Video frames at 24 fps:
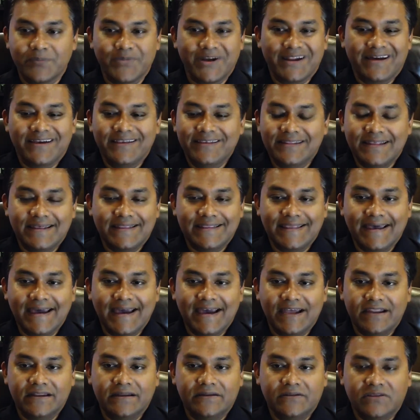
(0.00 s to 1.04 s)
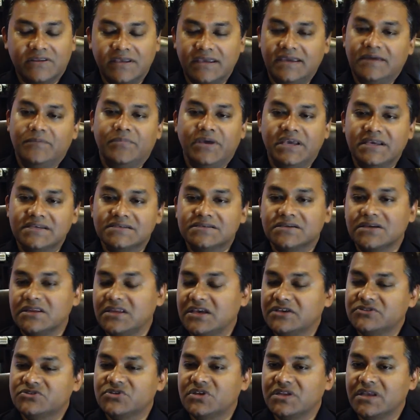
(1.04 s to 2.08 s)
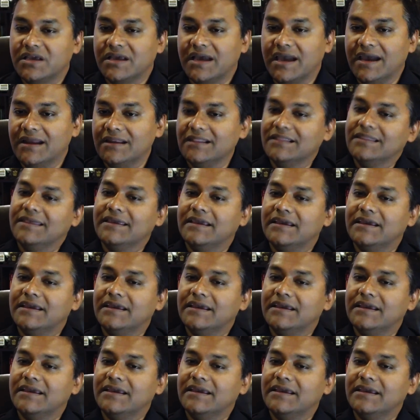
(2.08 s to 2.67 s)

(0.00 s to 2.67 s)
But other than that, they basically are sitting idle.